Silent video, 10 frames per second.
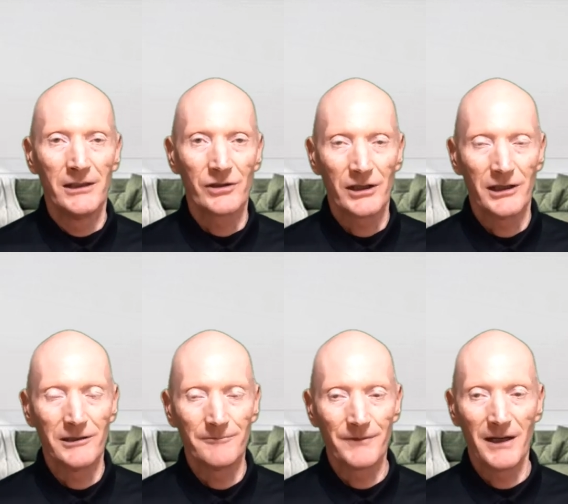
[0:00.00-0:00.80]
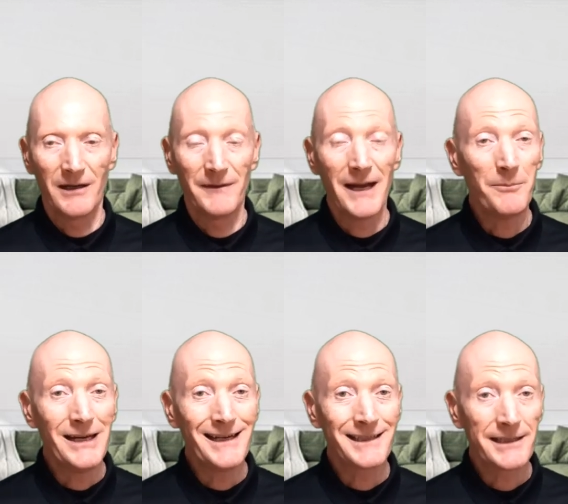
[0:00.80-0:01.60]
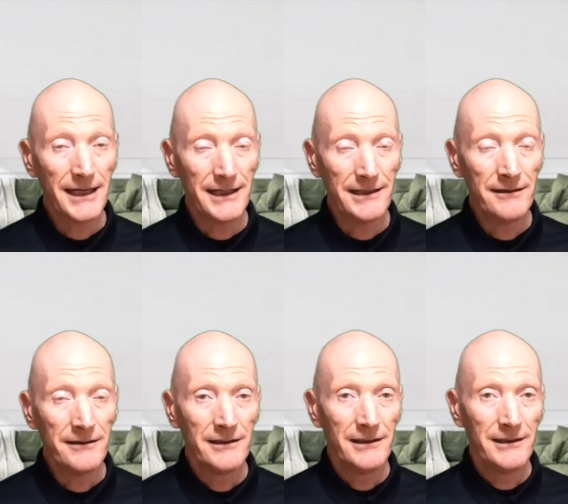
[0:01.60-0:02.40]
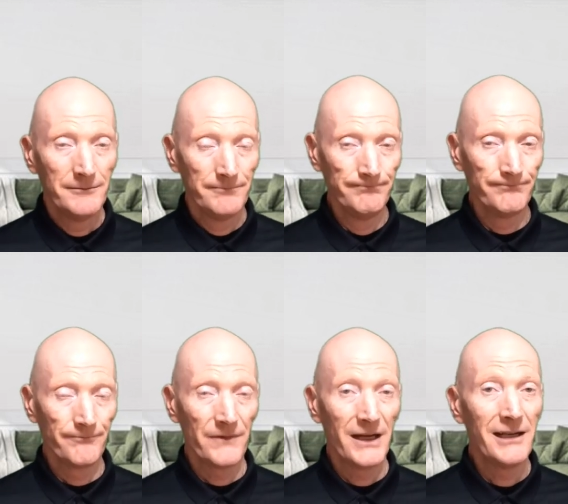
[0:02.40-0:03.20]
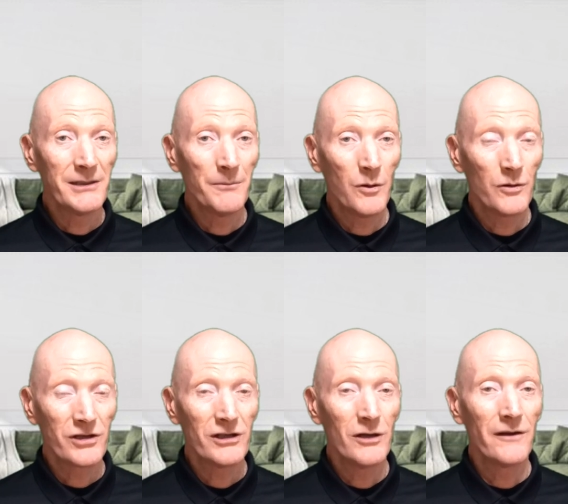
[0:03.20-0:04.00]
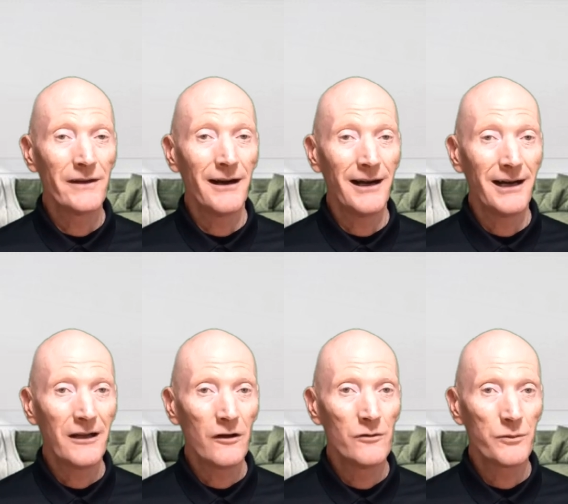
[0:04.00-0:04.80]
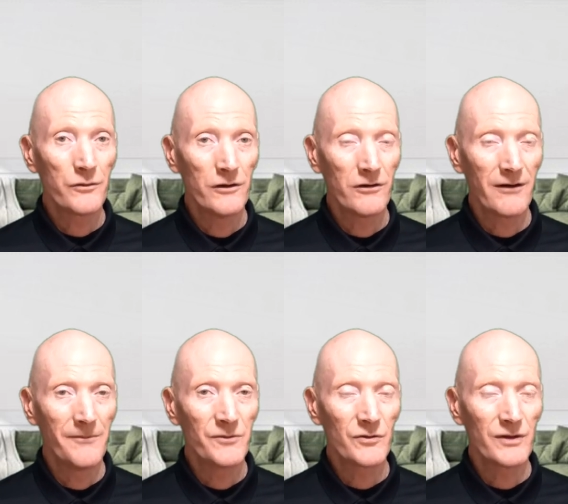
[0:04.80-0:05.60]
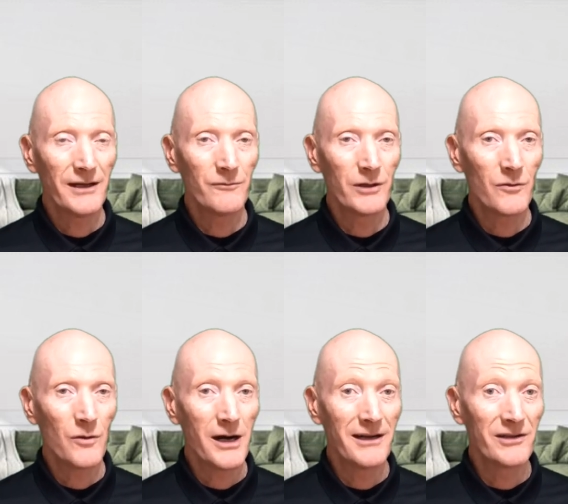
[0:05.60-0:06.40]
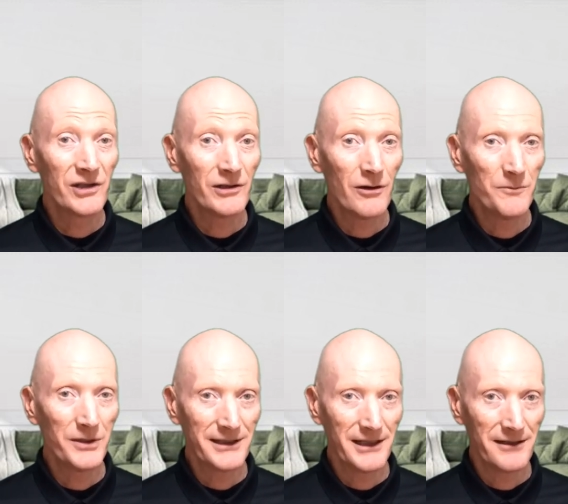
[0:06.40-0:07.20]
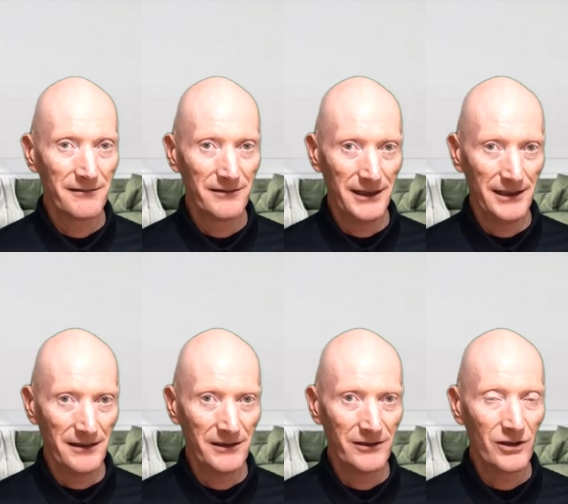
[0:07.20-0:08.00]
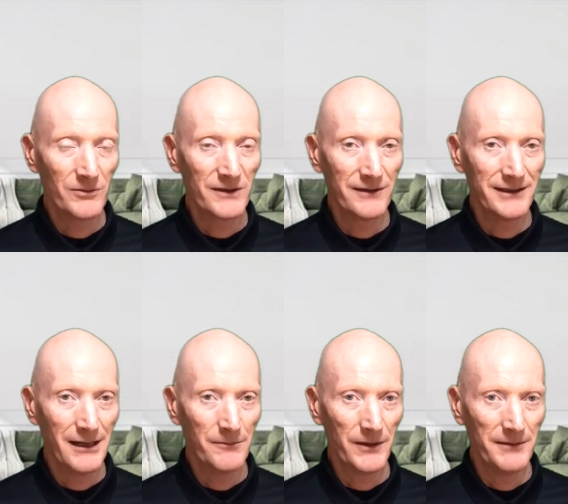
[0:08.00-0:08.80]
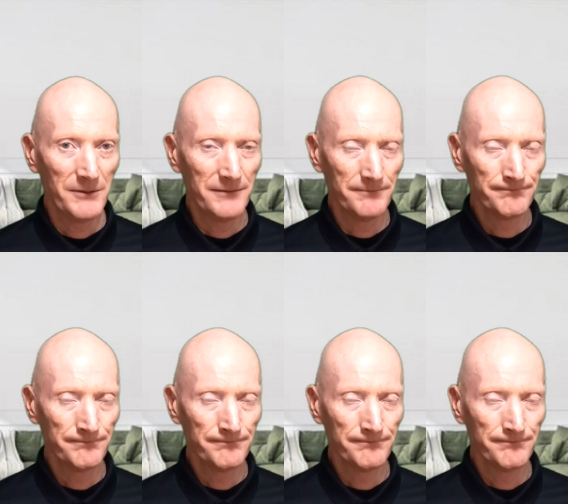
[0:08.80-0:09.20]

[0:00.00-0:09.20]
So that being said, it is important to know that there are loan programs that require 0% down in terms of a down payment,